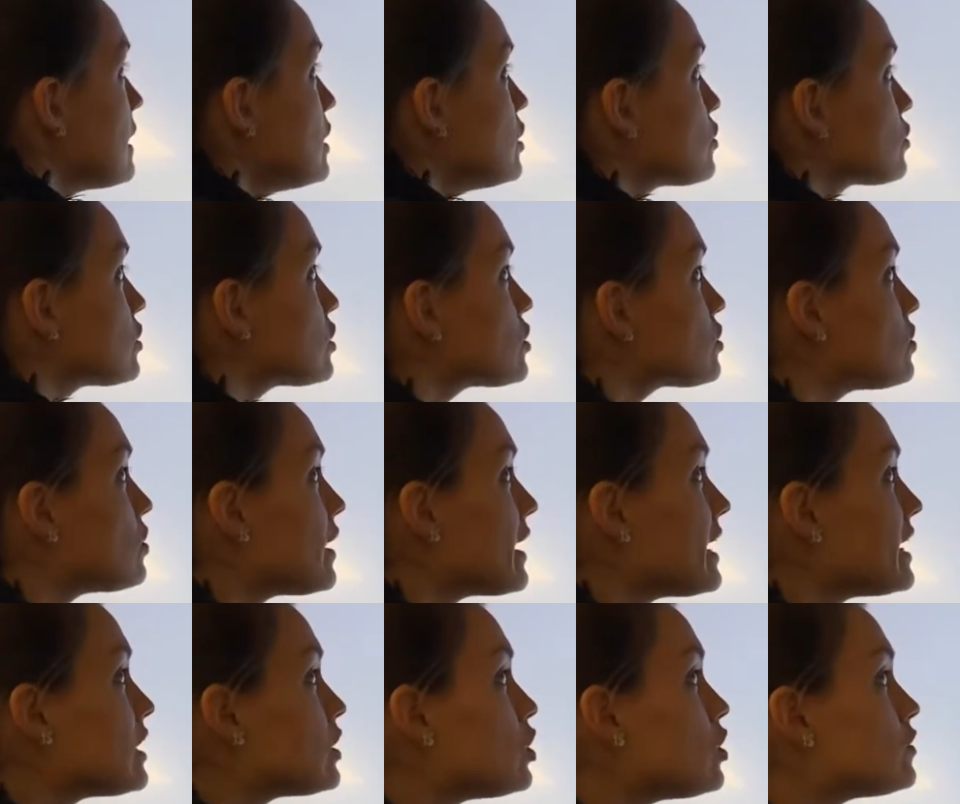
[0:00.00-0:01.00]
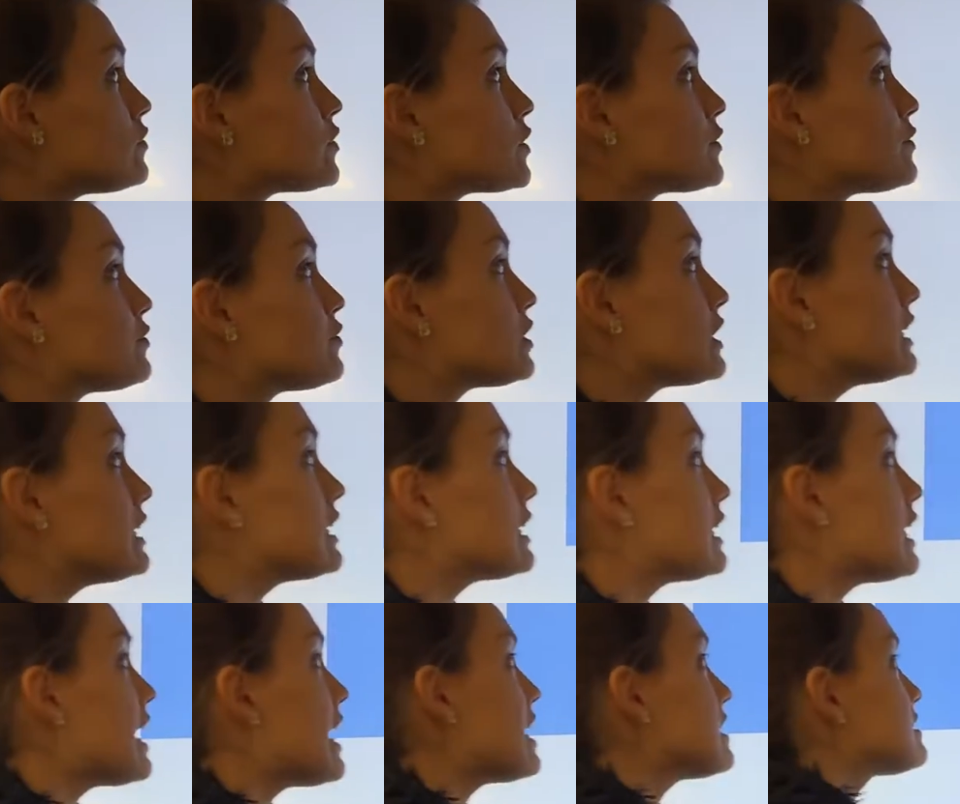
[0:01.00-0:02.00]
Critical angle for flint
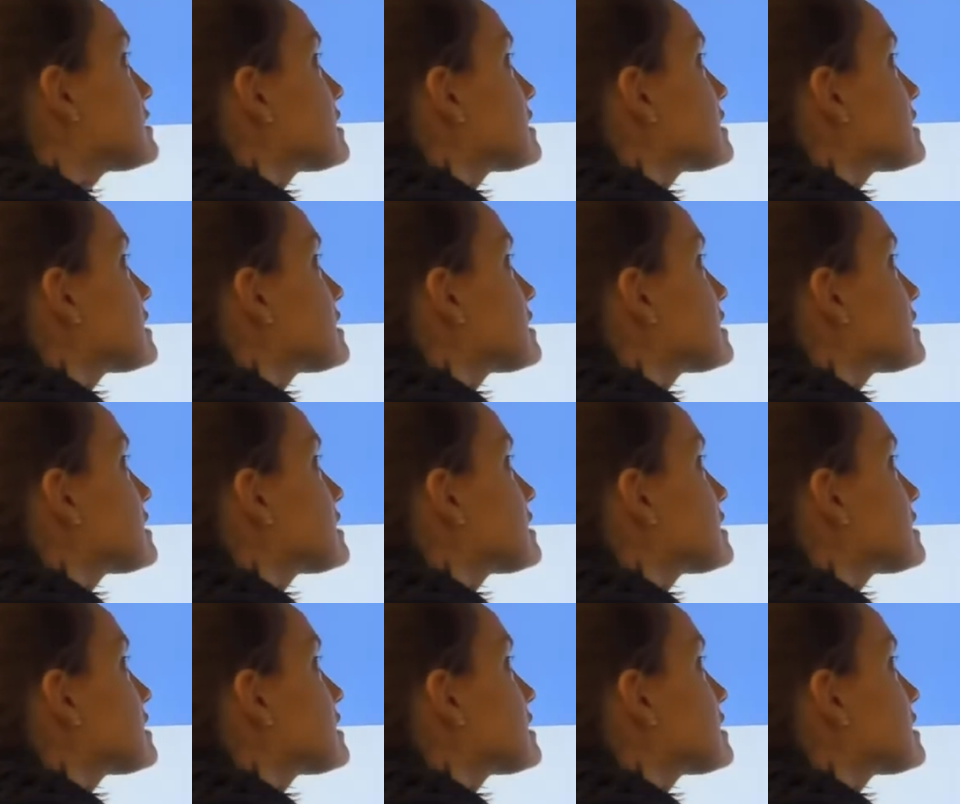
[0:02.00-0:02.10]
glass